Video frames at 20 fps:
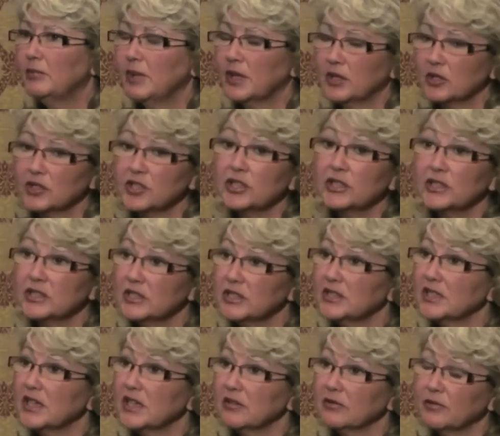because she
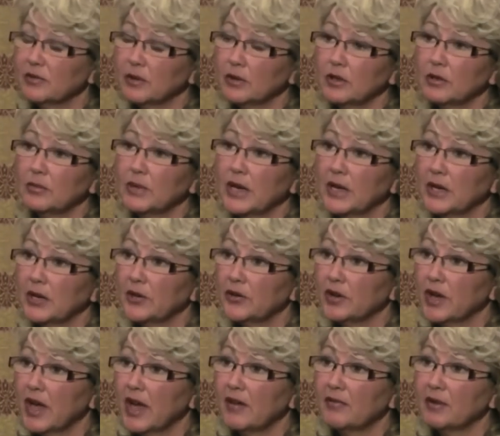did take a fall about a
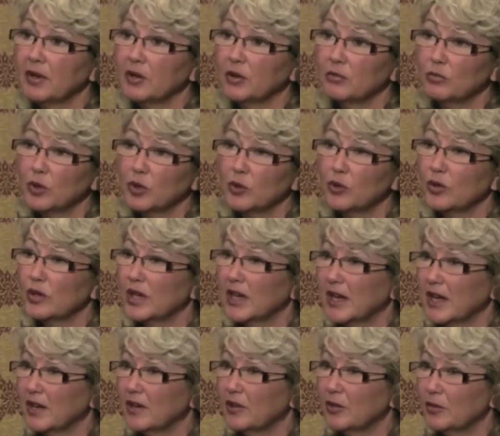year and a half ago and broke her
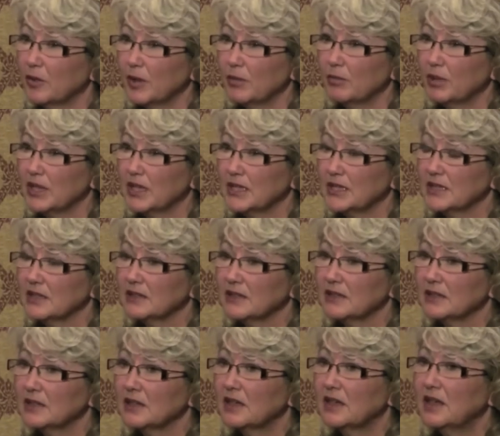leg in three
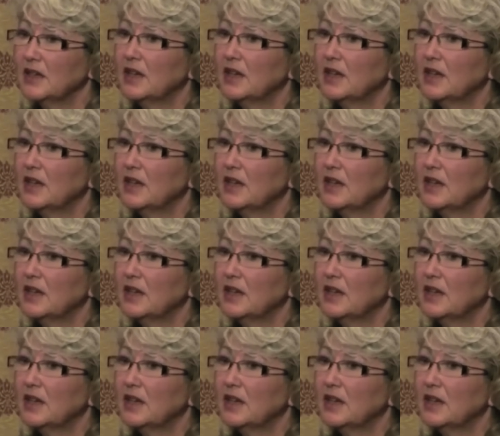places.